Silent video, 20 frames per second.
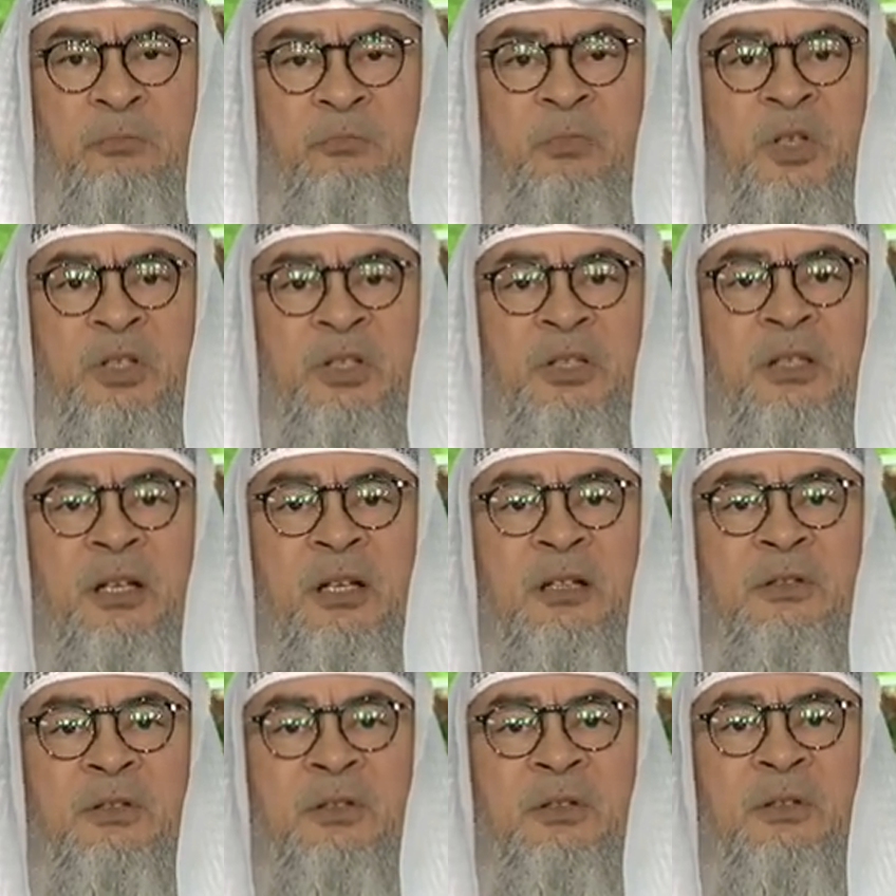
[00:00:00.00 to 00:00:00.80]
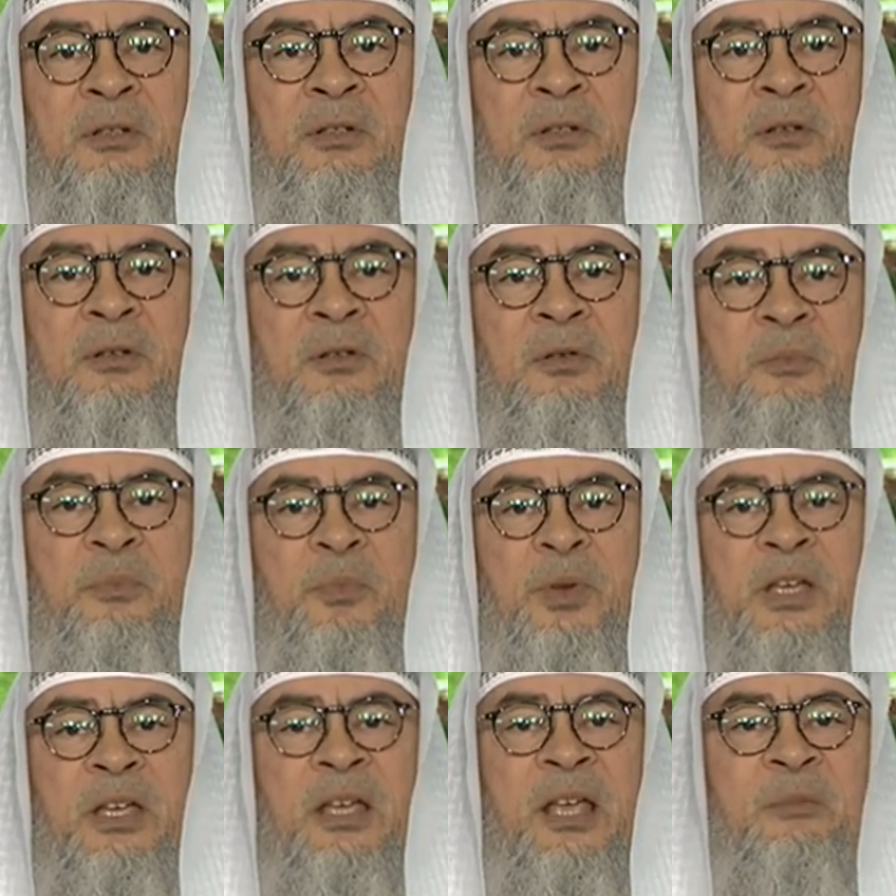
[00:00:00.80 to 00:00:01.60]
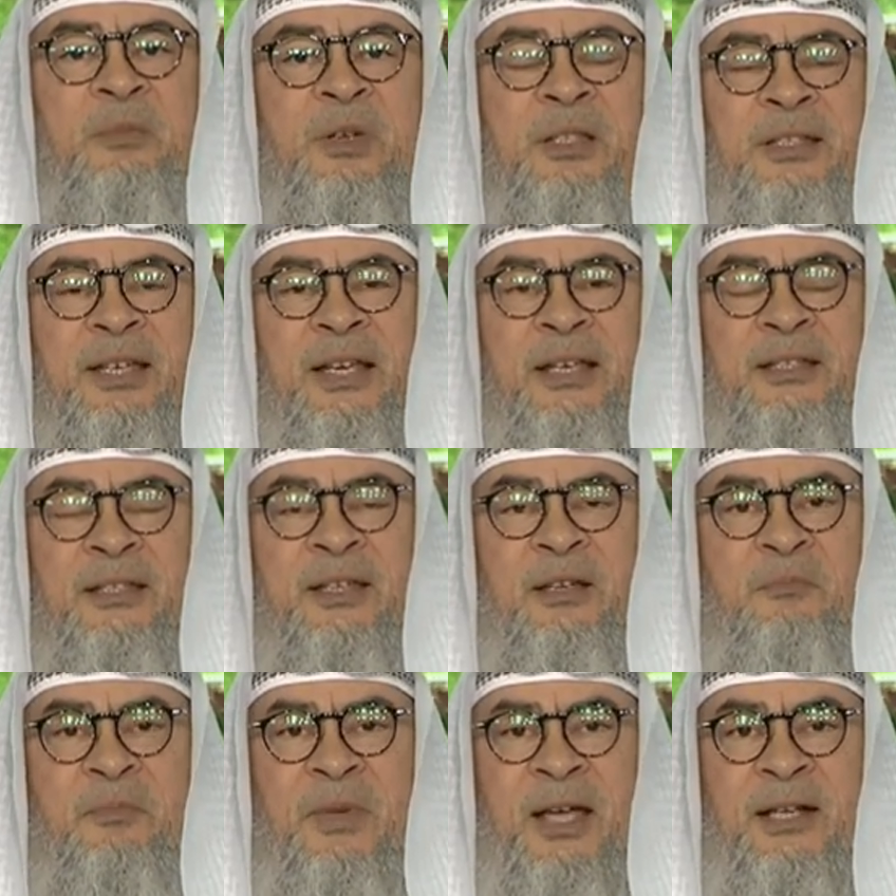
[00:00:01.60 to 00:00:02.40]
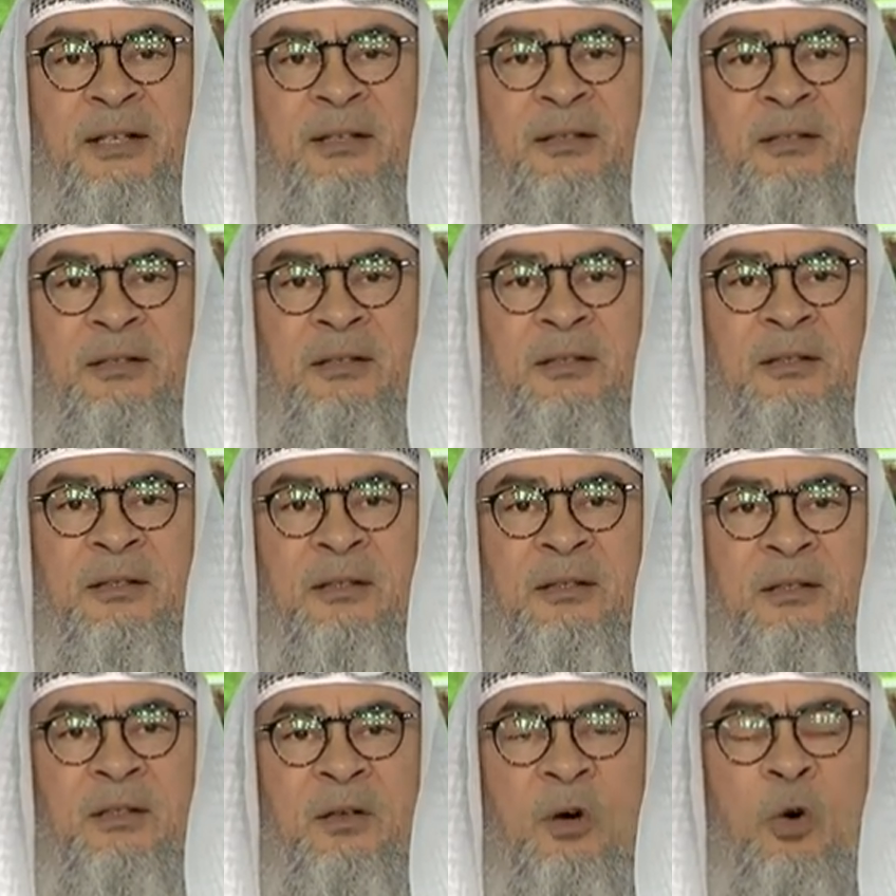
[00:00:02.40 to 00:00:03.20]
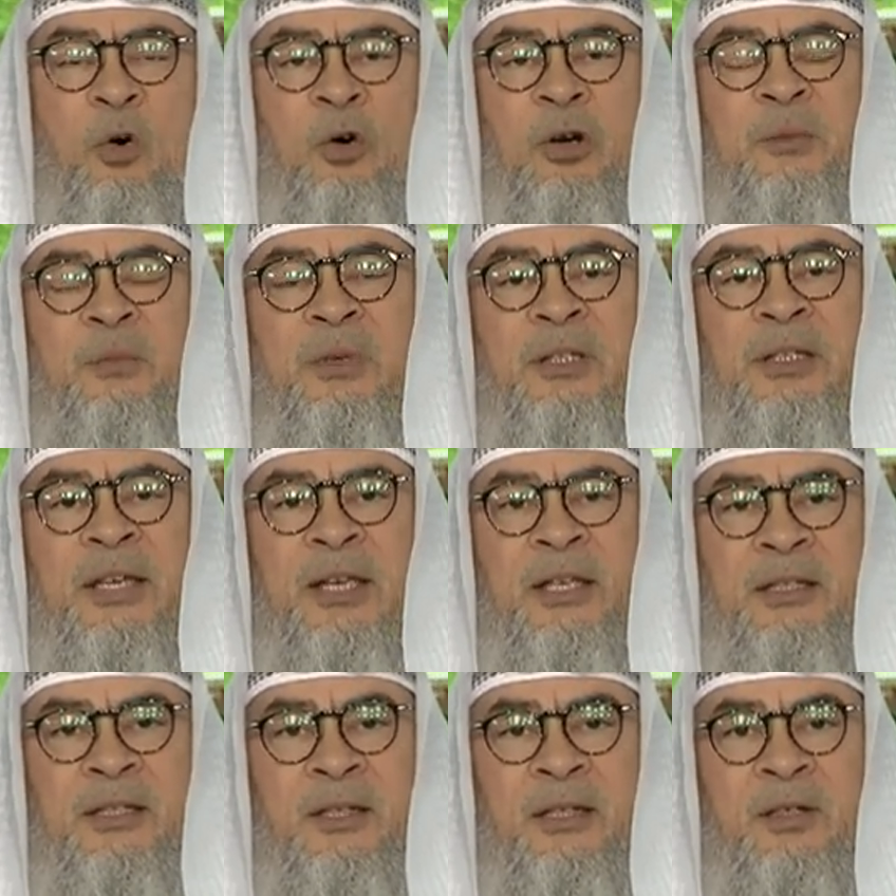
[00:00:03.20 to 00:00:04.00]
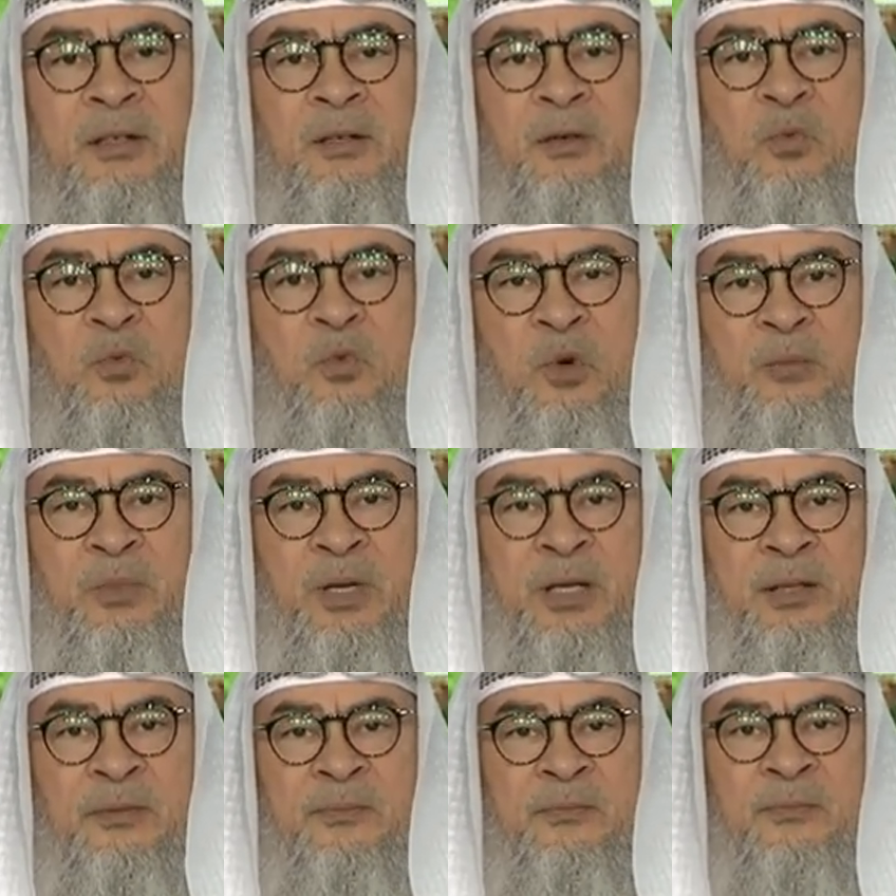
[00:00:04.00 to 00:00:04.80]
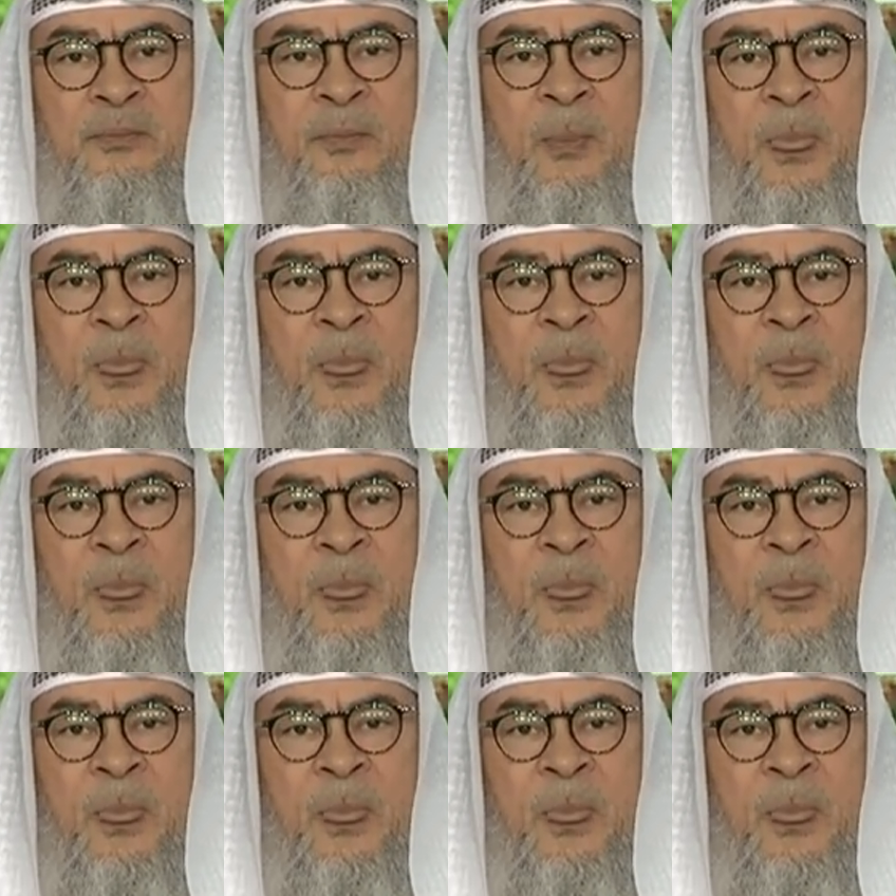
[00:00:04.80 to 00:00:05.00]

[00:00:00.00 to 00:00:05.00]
must not be imitating men or imitating women,